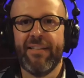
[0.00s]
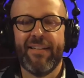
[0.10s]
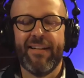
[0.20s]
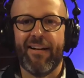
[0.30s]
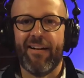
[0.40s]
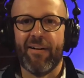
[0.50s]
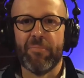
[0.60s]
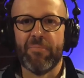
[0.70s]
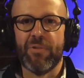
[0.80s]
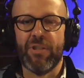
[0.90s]

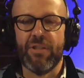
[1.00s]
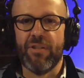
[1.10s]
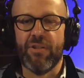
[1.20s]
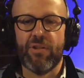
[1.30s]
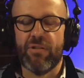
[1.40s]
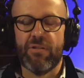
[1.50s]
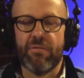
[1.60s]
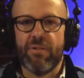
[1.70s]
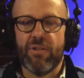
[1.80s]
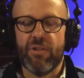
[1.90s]
Um, you just
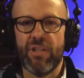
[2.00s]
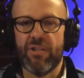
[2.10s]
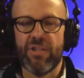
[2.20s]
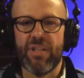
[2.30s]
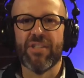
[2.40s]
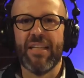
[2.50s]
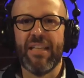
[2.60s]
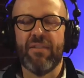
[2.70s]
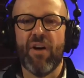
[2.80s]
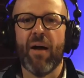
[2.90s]
she just doesn't
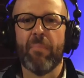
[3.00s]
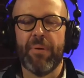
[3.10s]
give up,